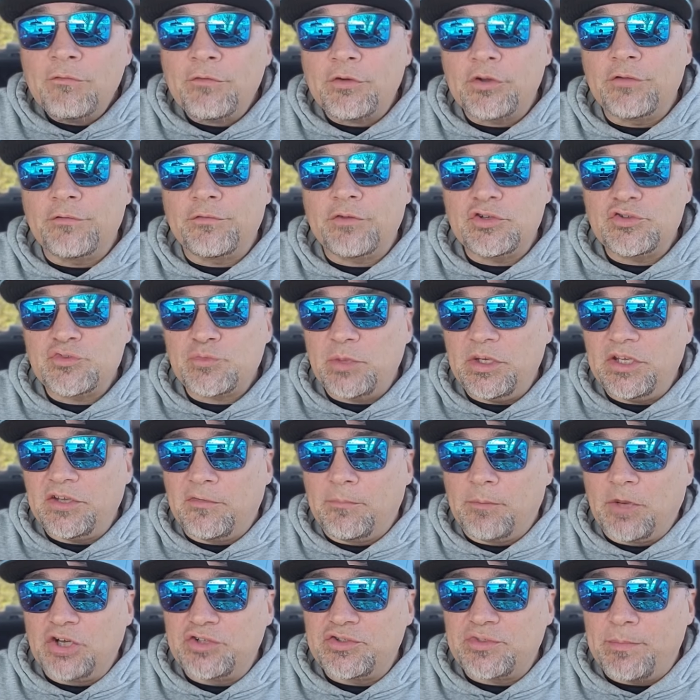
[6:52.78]
for the first week
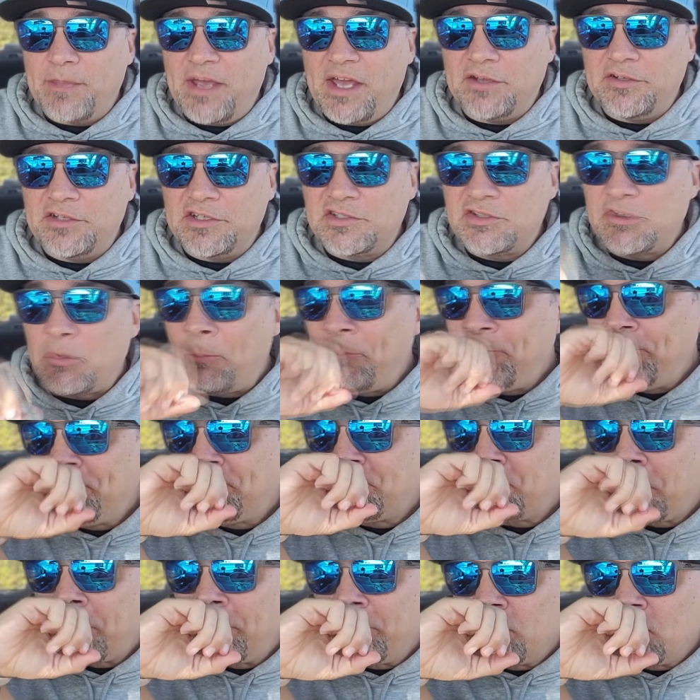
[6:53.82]
of March Madness.
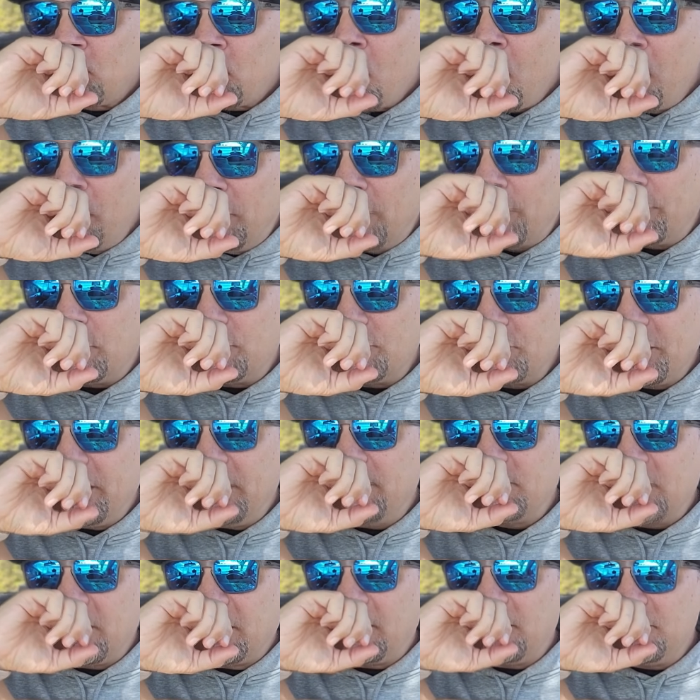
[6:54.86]
The first
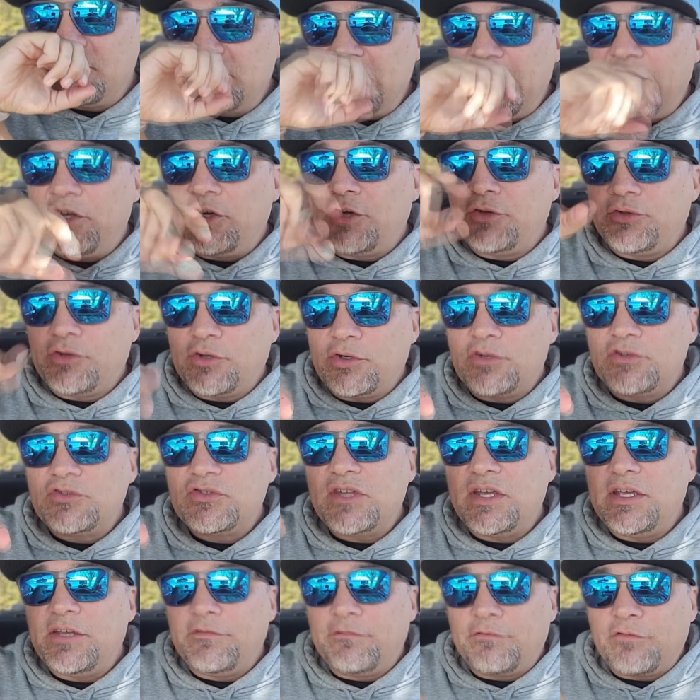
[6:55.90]
games, like I said, are
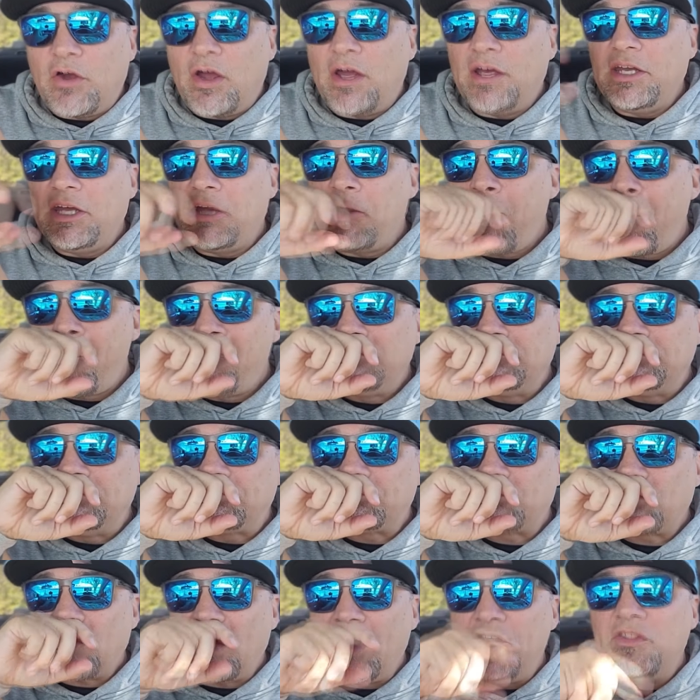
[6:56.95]
Thursday and Friday,
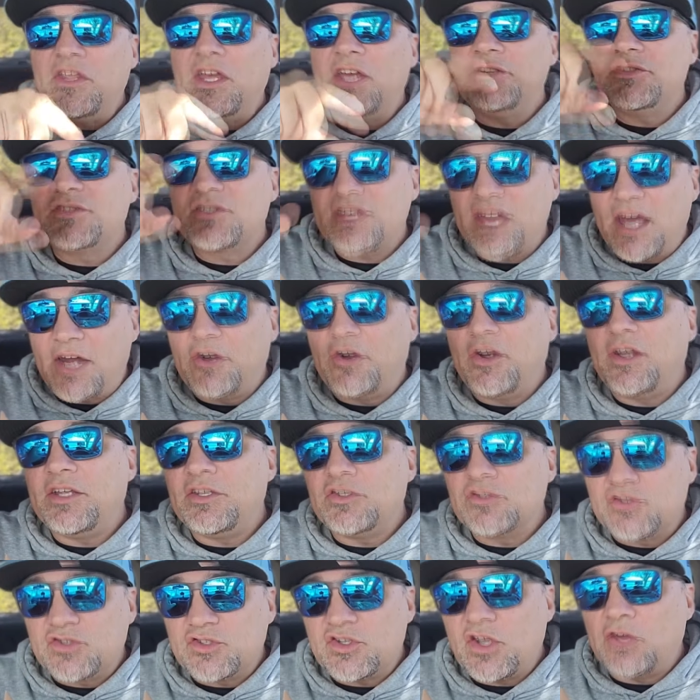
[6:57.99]
and then Saturday
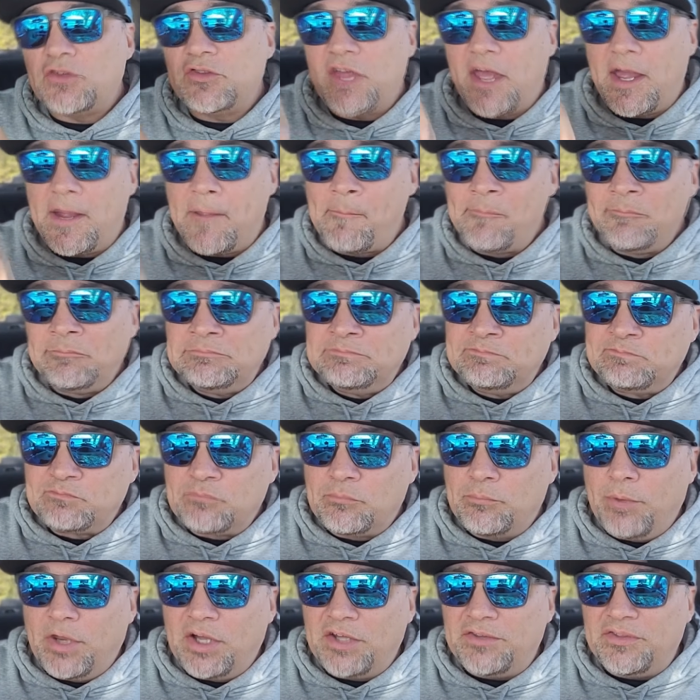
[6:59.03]
and Sunday.
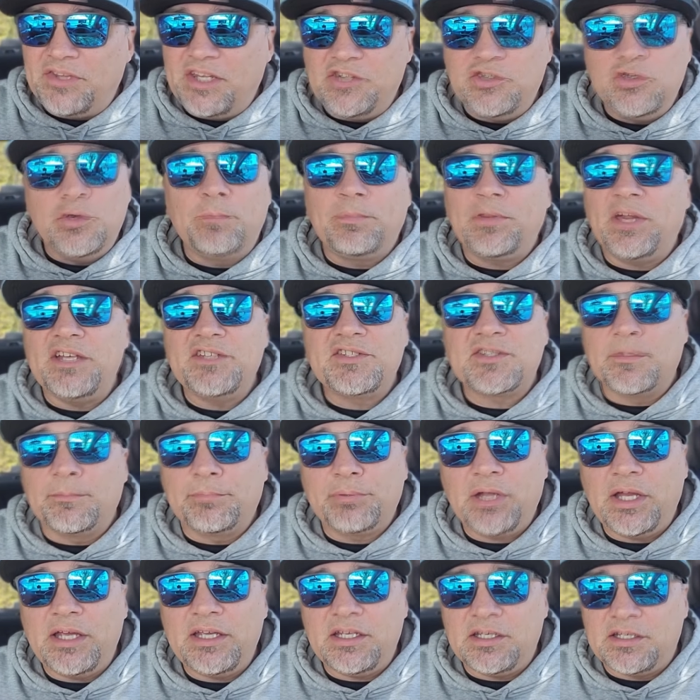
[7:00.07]
But they do play some
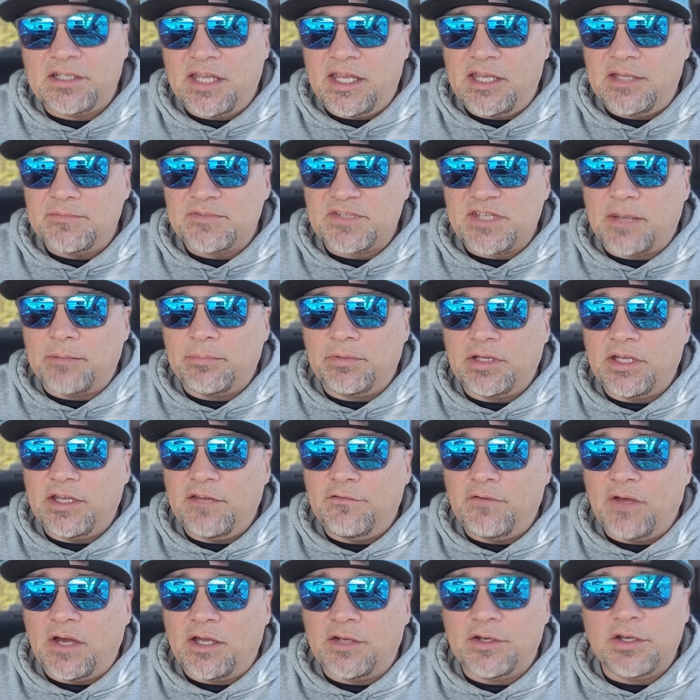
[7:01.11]
play-in games, I
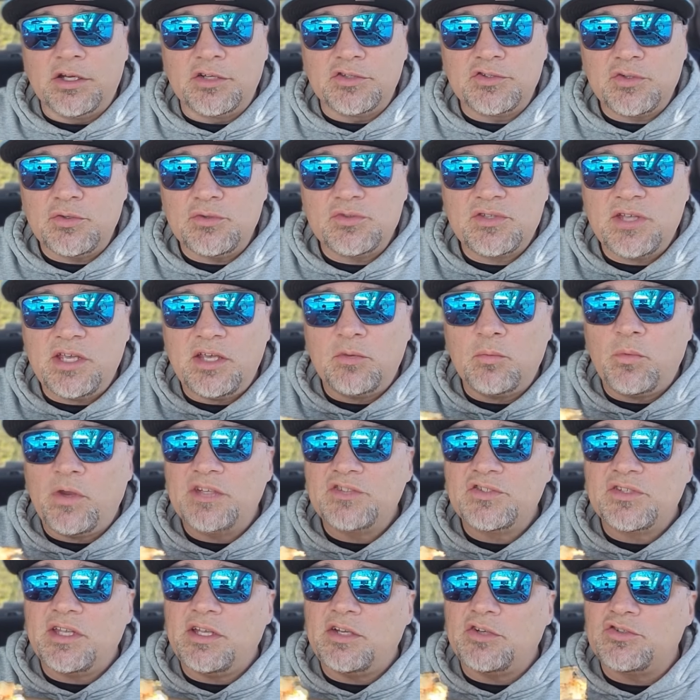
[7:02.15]
believe, on Tuesday and
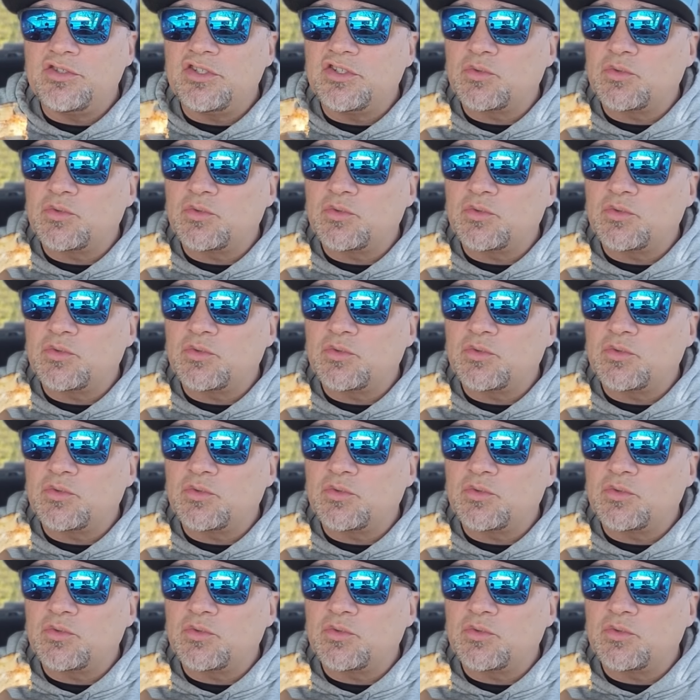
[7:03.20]
Wednesday, or